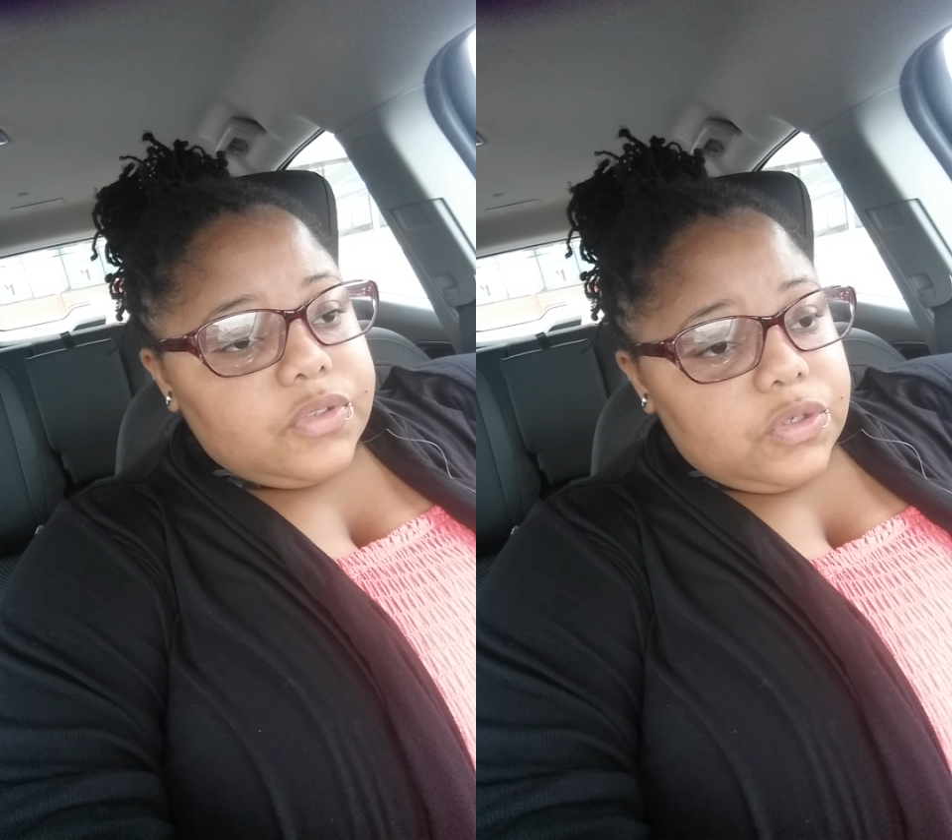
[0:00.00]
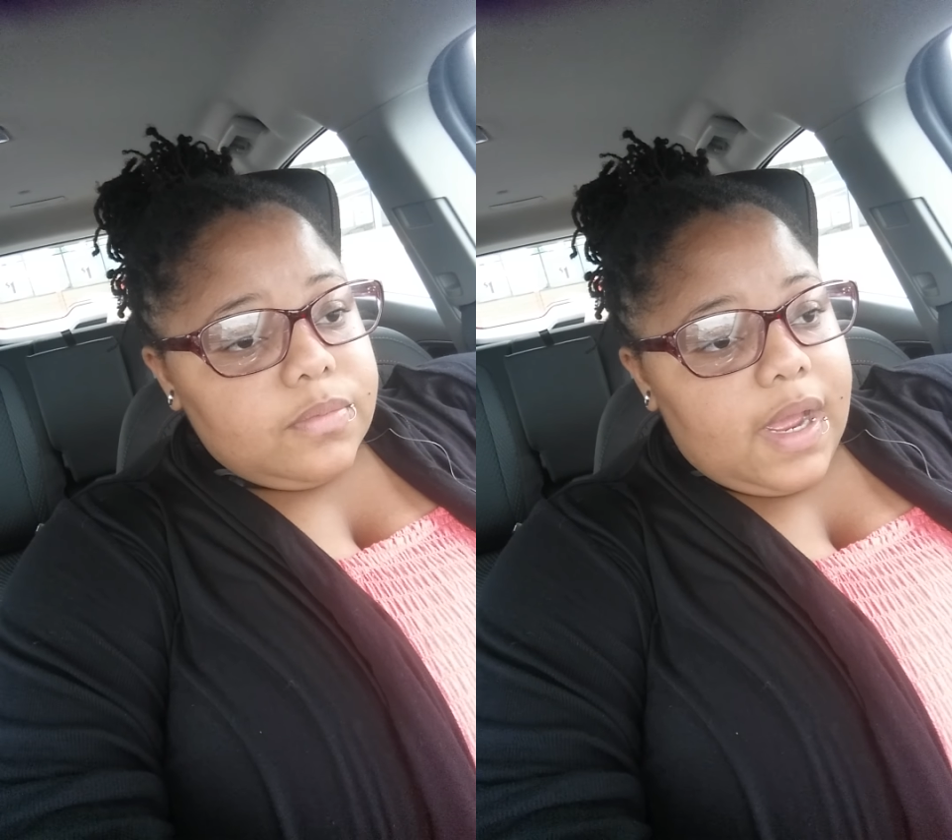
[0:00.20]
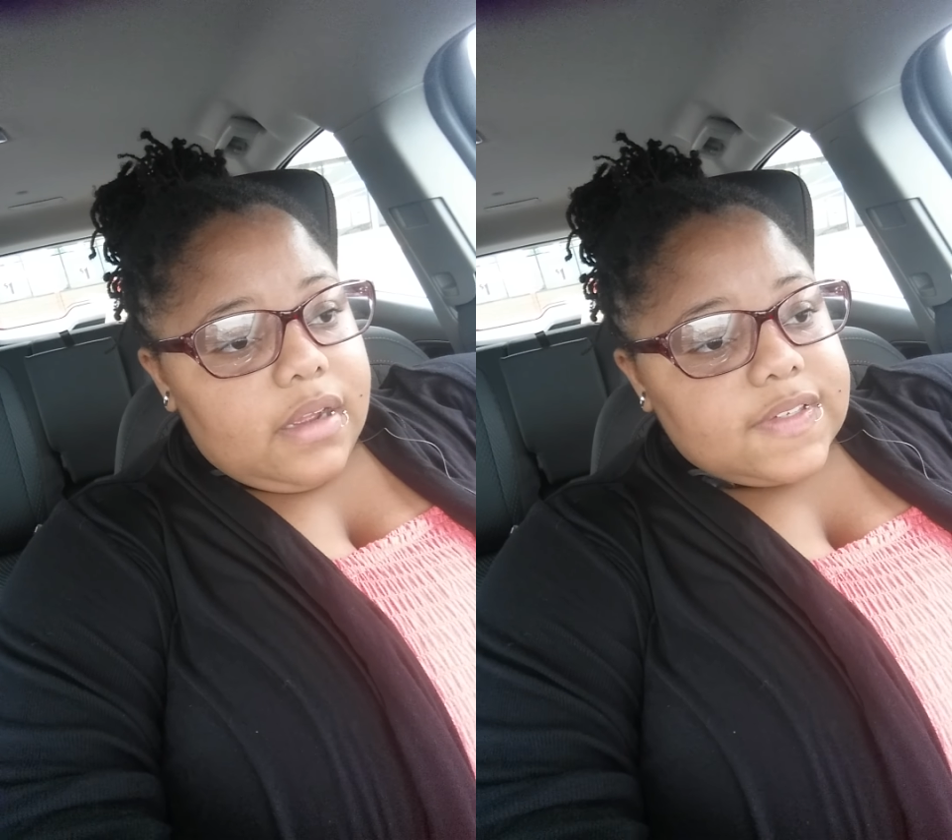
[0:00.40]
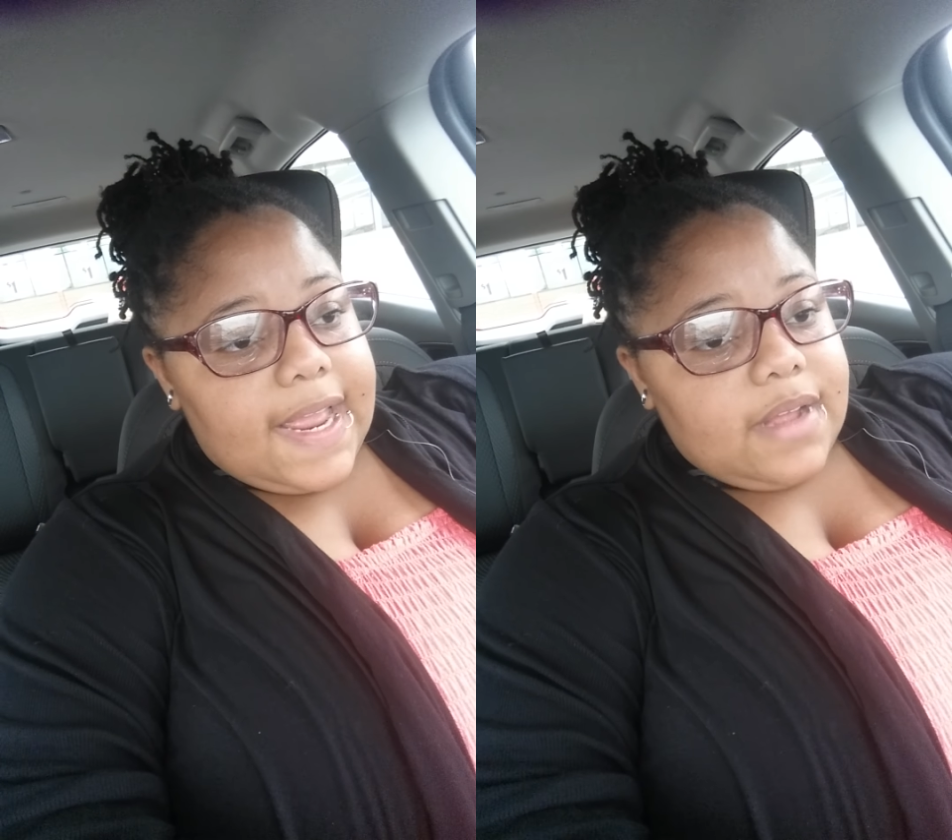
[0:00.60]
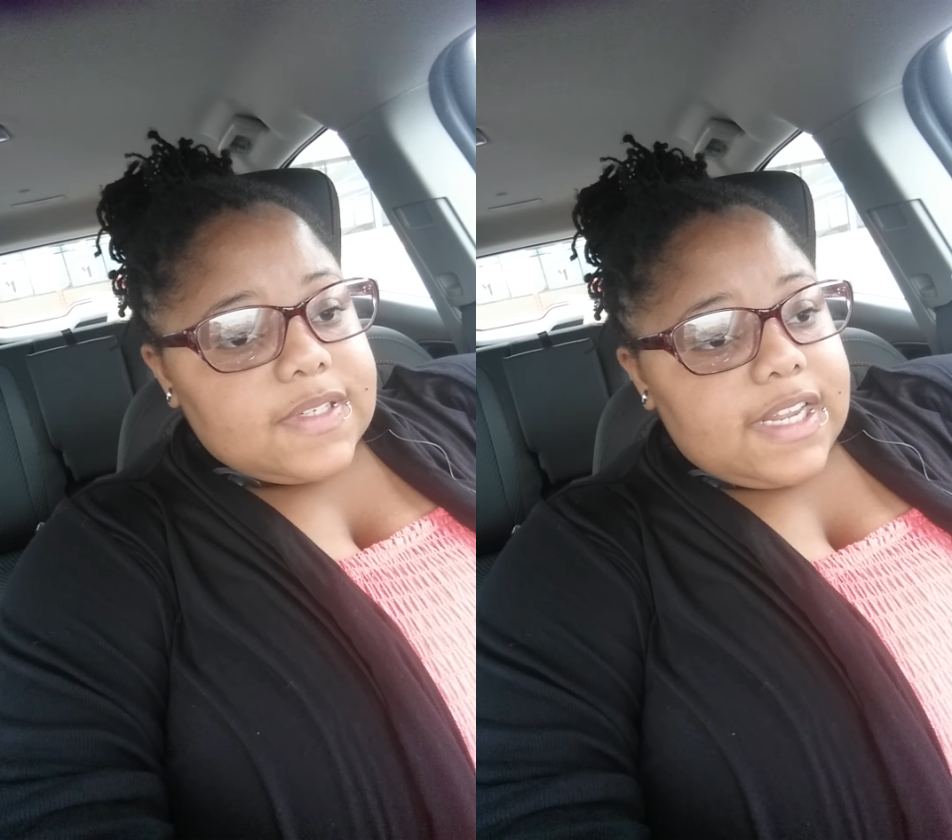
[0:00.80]
two miles
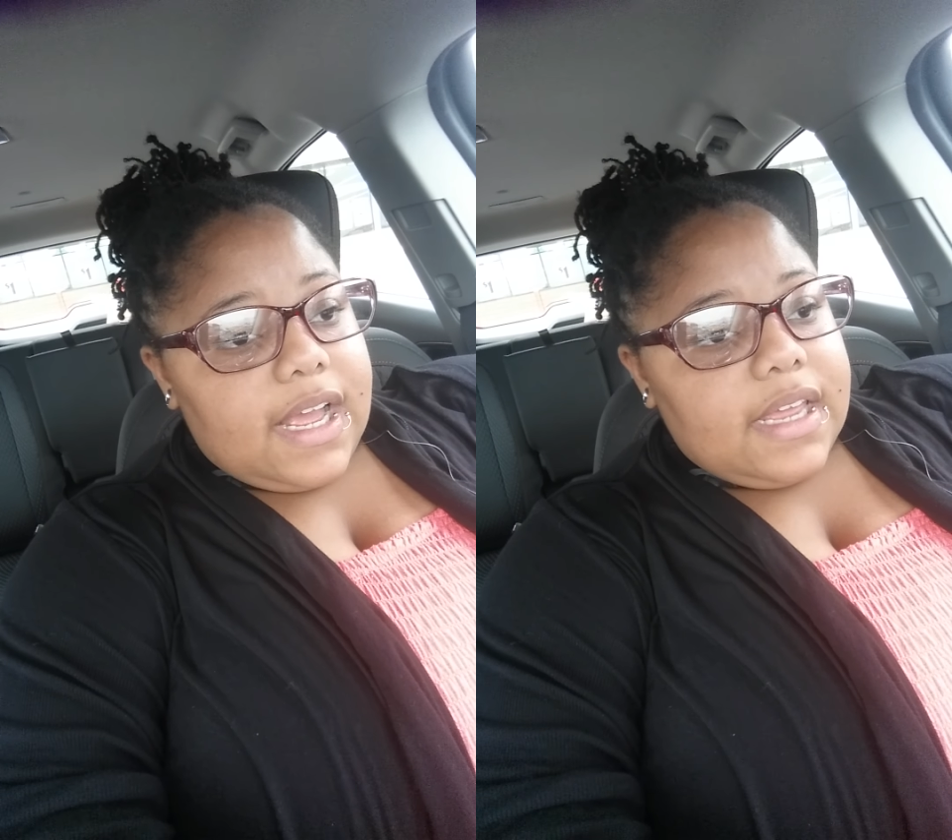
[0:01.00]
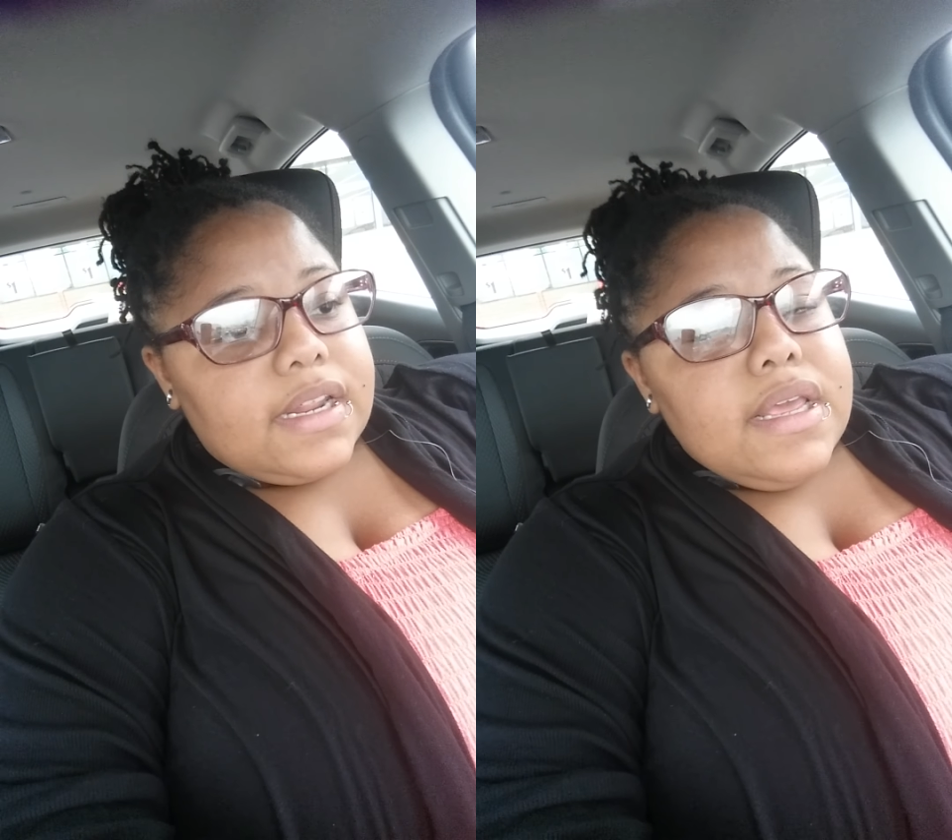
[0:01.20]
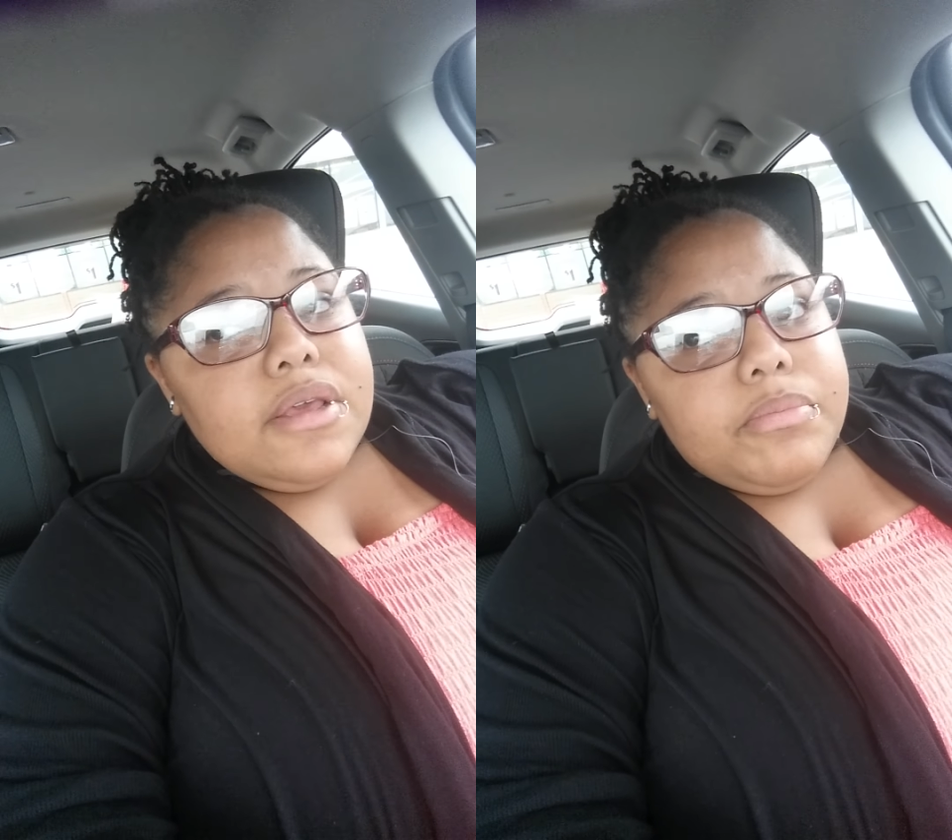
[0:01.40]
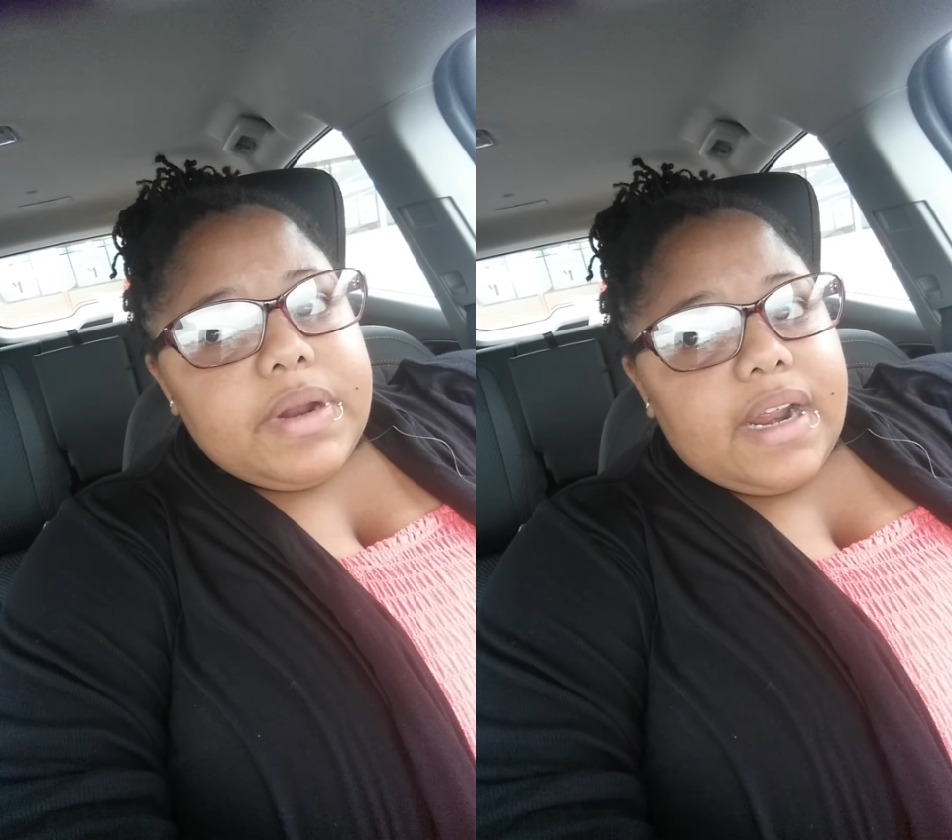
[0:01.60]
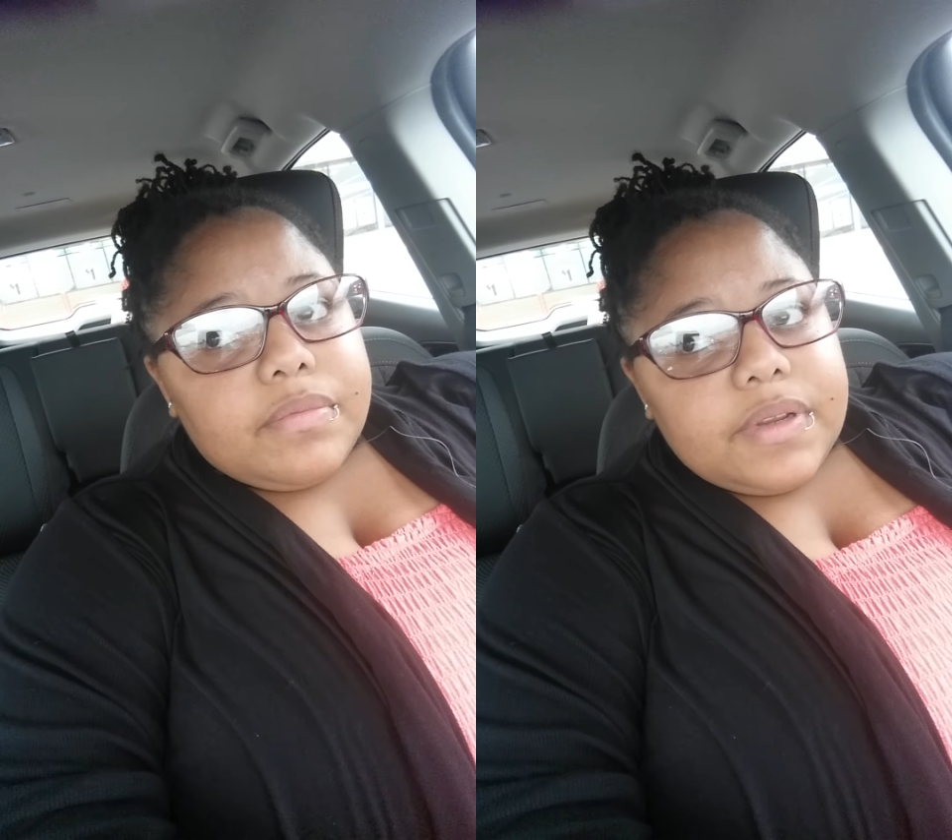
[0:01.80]
outside but i